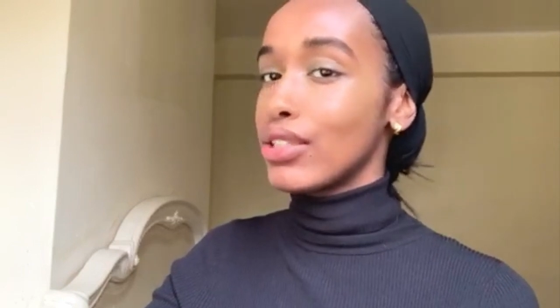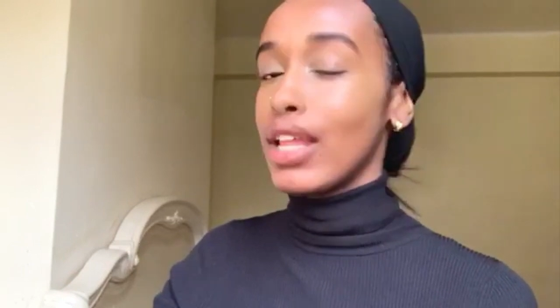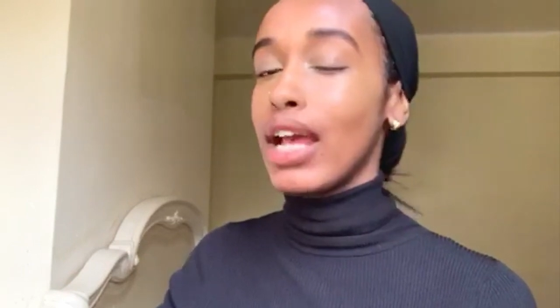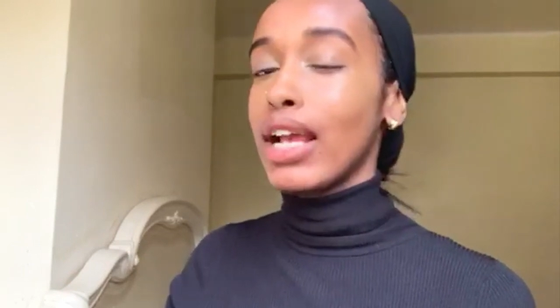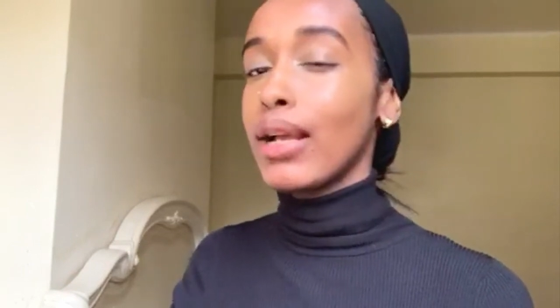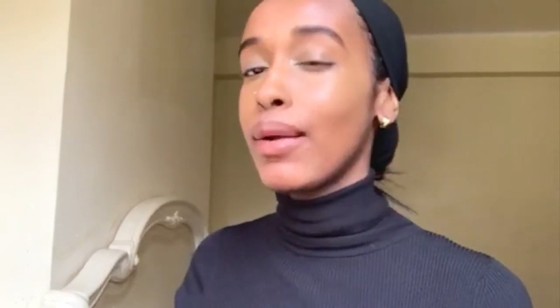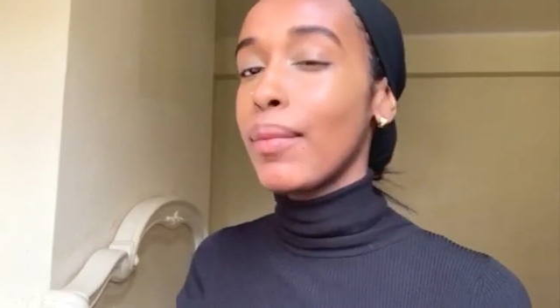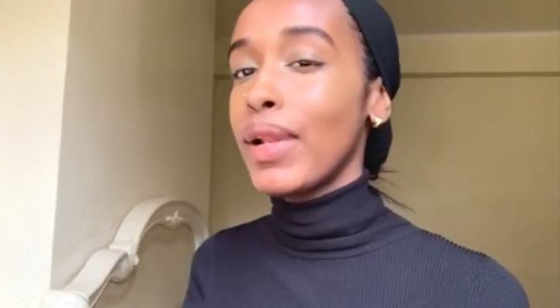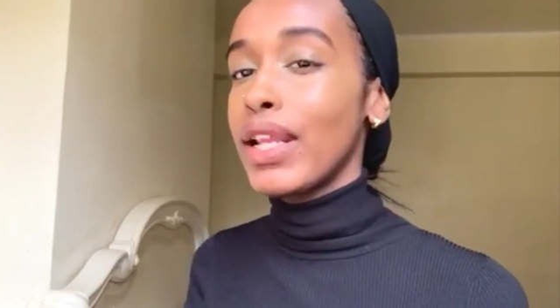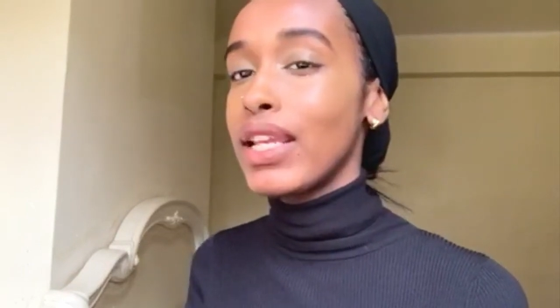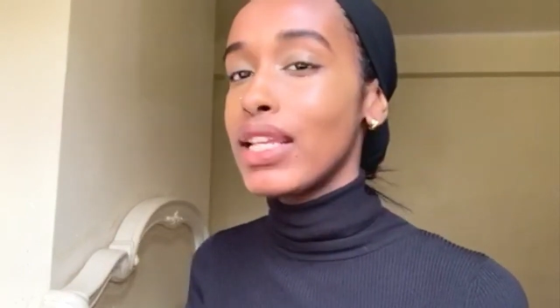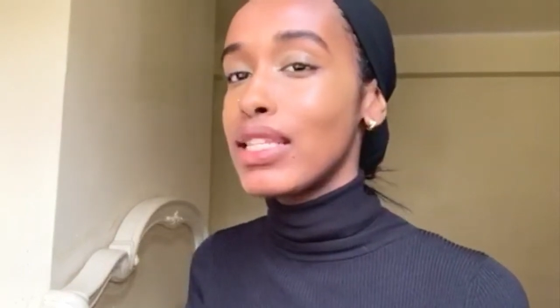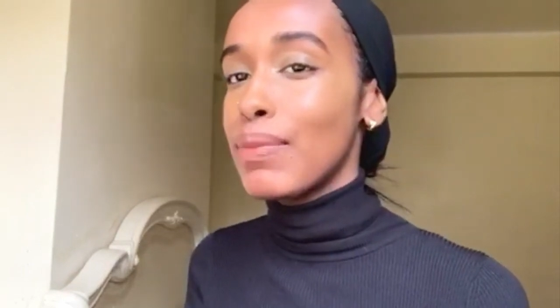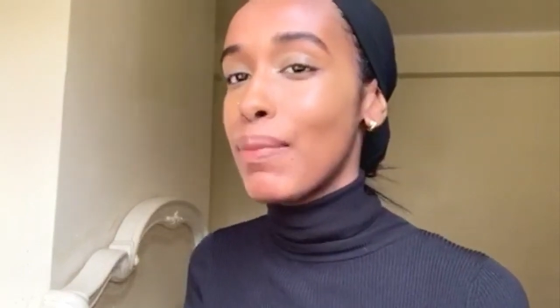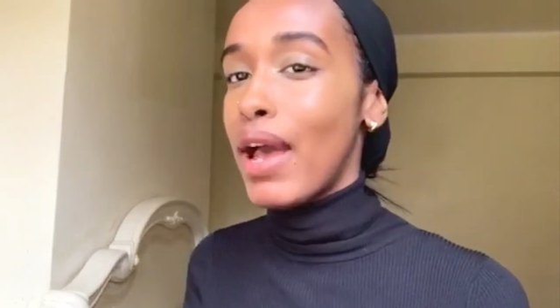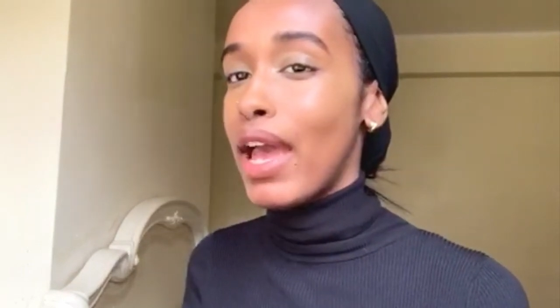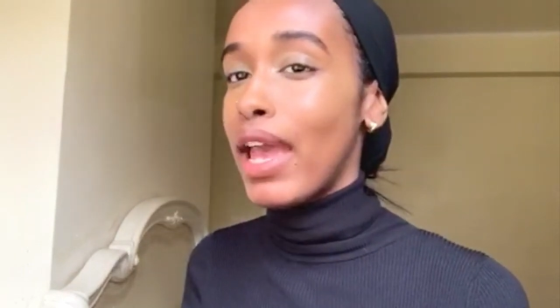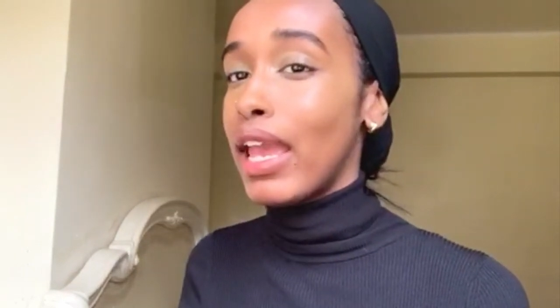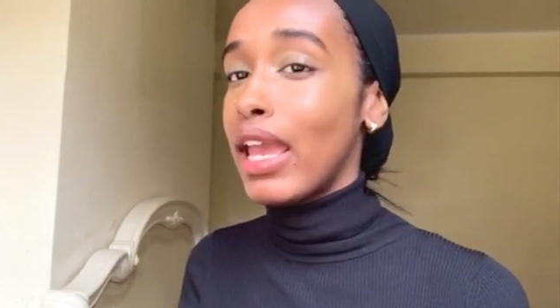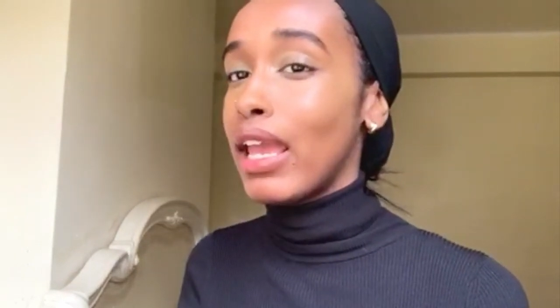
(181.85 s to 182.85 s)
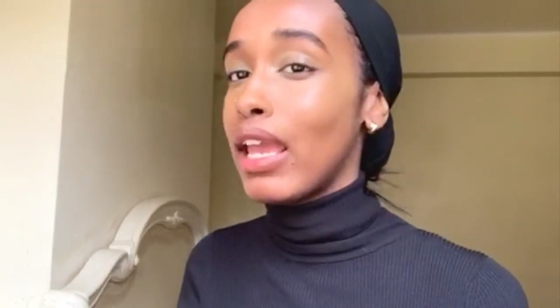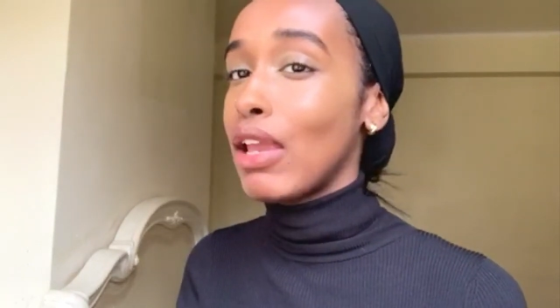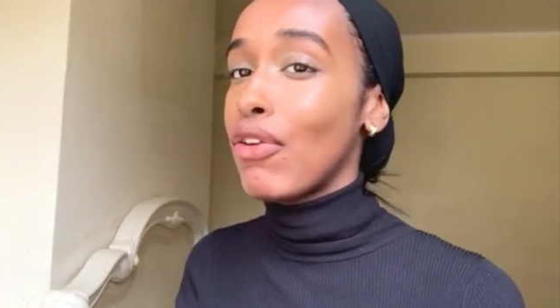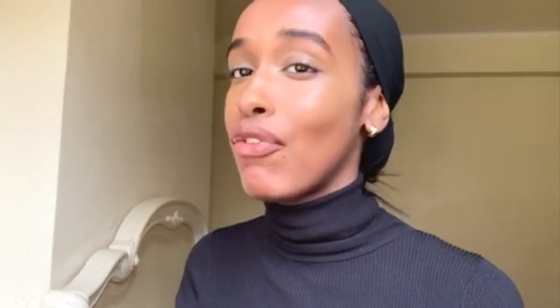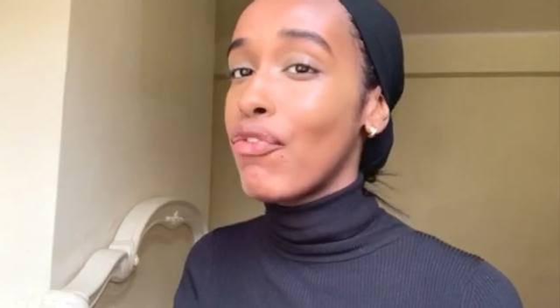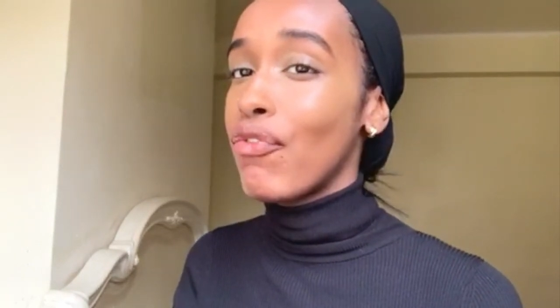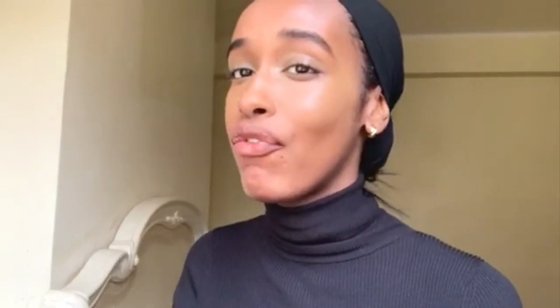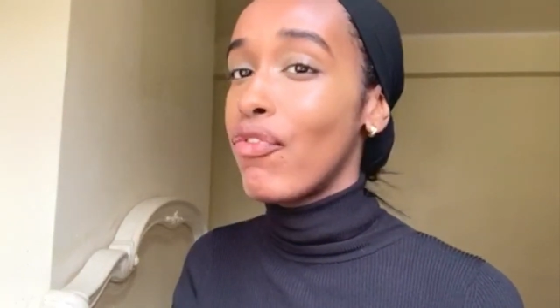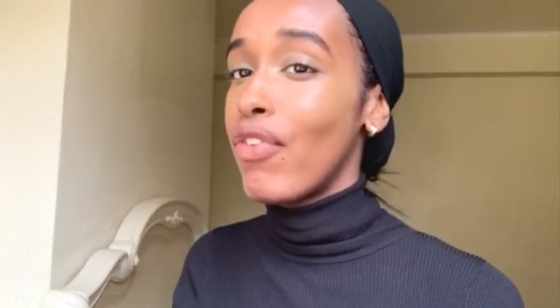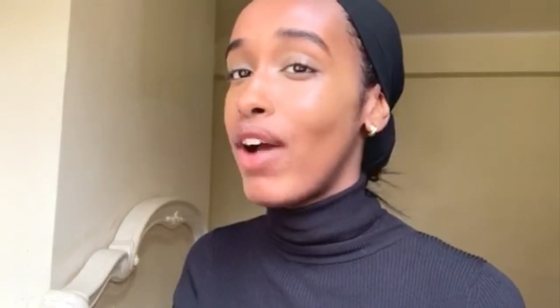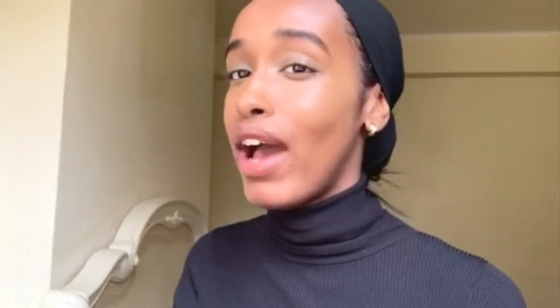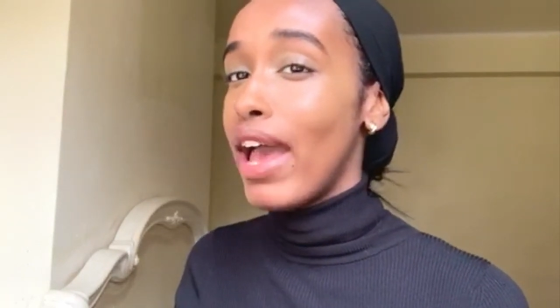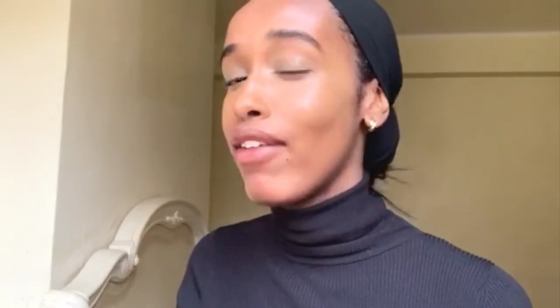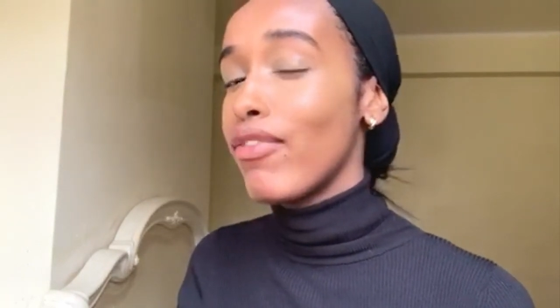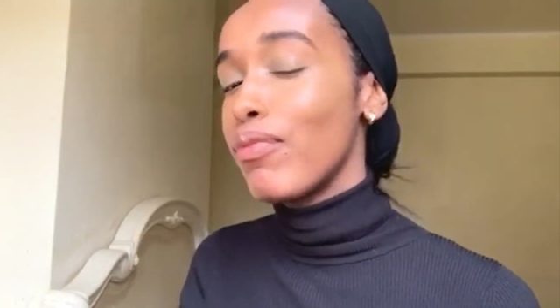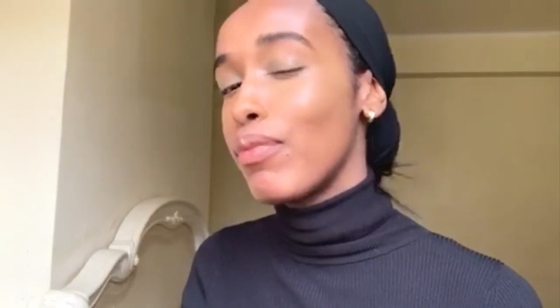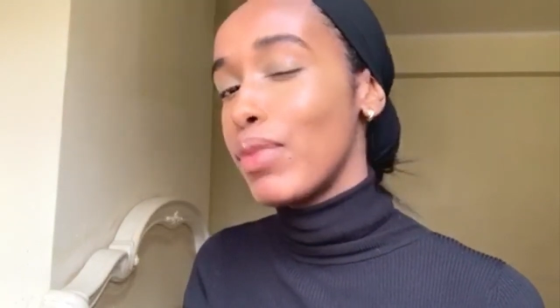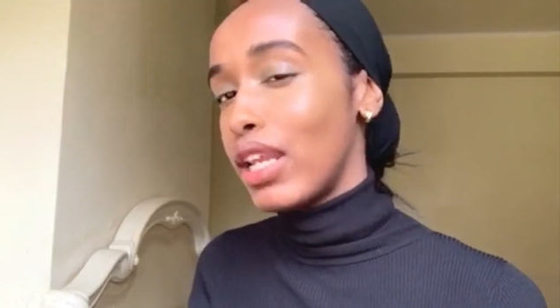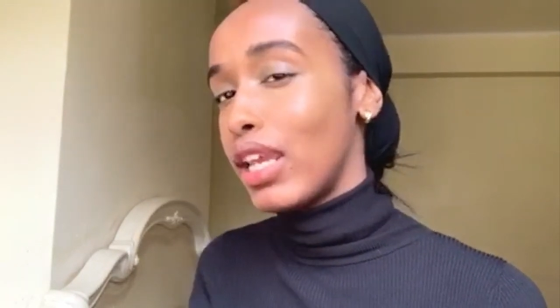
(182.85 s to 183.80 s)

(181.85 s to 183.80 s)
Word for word: So that completes my five